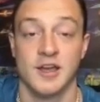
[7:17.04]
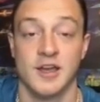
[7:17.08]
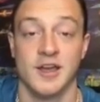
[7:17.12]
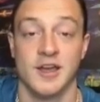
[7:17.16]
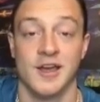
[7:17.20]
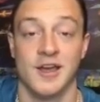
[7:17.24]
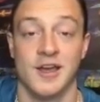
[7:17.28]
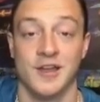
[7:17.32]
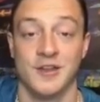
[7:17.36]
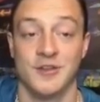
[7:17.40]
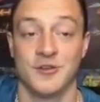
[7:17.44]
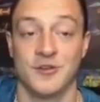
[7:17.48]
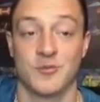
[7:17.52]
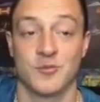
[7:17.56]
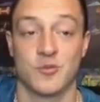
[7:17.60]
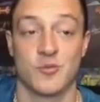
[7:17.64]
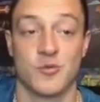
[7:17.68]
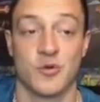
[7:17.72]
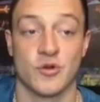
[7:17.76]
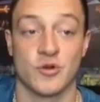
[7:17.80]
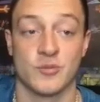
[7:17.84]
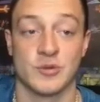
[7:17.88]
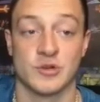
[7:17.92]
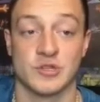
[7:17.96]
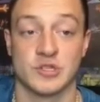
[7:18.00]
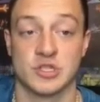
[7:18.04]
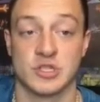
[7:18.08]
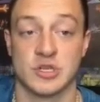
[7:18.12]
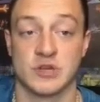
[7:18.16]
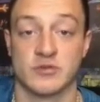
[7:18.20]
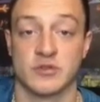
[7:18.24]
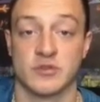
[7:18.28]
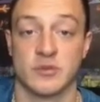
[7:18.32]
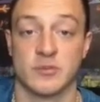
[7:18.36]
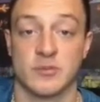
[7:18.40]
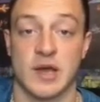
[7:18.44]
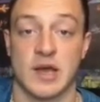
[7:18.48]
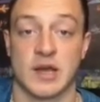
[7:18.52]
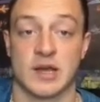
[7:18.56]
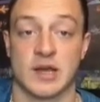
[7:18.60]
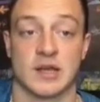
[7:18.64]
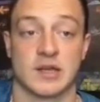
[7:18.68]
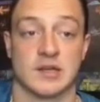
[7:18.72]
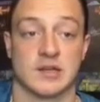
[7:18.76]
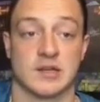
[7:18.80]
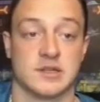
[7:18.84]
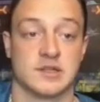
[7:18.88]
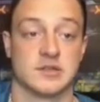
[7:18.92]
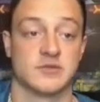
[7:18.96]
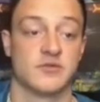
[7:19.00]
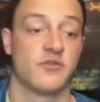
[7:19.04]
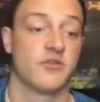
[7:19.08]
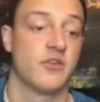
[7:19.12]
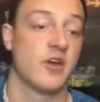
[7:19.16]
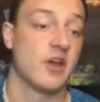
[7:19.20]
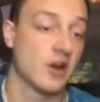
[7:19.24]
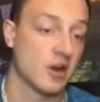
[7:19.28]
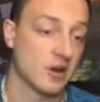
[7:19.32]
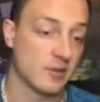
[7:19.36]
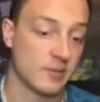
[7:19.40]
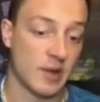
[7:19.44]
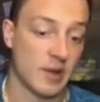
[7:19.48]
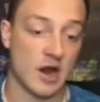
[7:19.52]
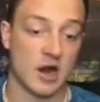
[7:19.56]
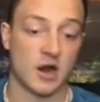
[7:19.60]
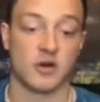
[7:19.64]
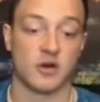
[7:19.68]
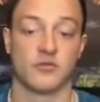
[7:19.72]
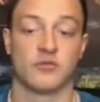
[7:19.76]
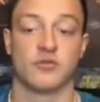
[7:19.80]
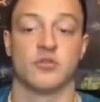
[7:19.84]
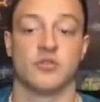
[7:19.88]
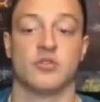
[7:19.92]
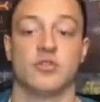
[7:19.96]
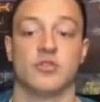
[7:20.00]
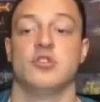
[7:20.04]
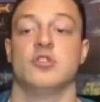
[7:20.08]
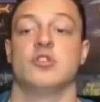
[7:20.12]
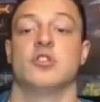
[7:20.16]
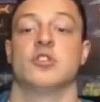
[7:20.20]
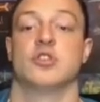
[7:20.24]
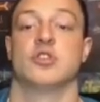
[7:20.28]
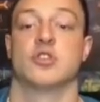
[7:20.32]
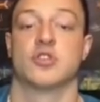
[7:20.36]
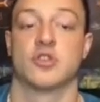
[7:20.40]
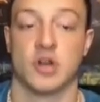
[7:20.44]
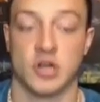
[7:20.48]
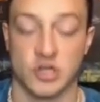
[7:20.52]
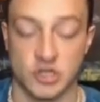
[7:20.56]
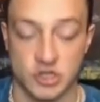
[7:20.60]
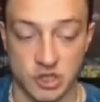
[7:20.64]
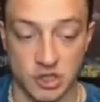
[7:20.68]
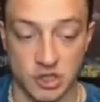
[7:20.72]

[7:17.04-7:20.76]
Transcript: and you can promote a bunch of stuff in the back end. It's very powerful. You can crush